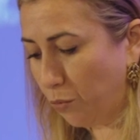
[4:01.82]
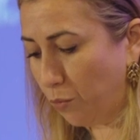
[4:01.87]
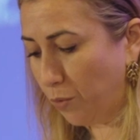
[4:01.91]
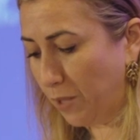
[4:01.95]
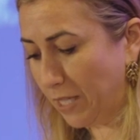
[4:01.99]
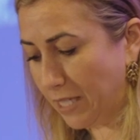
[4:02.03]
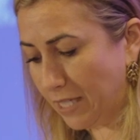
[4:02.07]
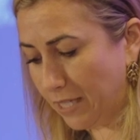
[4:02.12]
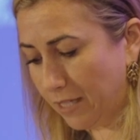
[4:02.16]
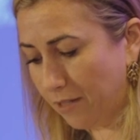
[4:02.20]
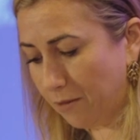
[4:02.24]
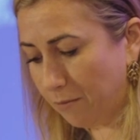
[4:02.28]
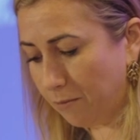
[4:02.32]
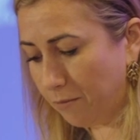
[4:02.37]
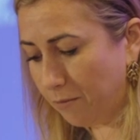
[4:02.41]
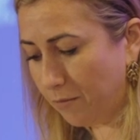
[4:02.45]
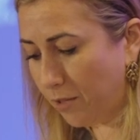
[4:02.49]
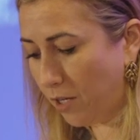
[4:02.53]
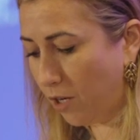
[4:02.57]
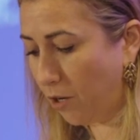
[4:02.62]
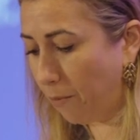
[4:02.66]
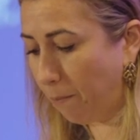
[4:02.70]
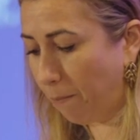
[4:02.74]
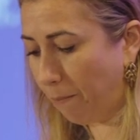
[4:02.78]
wisdom,
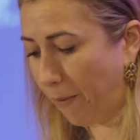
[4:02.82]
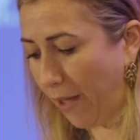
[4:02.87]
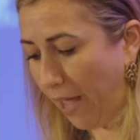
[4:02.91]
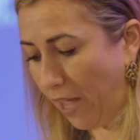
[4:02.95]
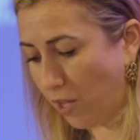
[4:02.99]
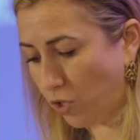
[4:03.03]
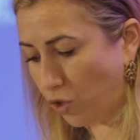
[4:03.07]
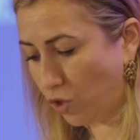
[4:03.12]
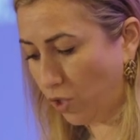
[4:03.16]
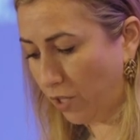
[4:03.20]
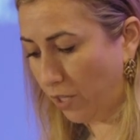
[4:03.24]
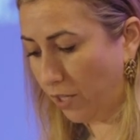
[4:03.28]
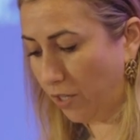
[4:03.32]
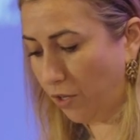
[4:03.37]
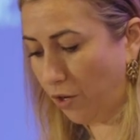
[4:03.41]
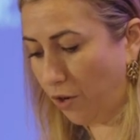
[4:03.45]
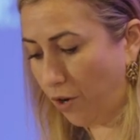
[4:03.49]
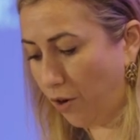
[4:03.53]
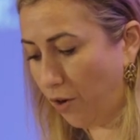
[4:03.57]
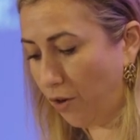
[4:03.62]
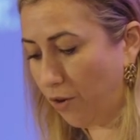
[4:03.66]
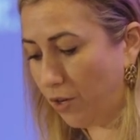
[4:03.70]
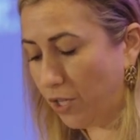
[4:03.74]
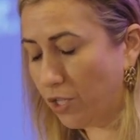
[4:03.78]
compassion, and
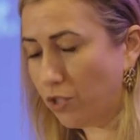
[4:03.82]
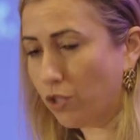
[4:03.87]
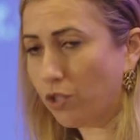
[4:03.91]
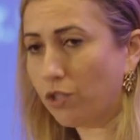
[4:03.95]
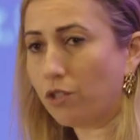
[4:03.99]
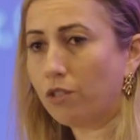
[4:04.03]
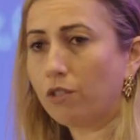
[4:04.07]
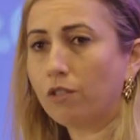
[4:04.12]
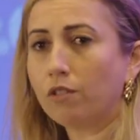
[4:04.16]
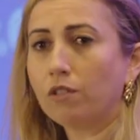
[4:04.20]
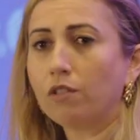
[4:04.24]
courage,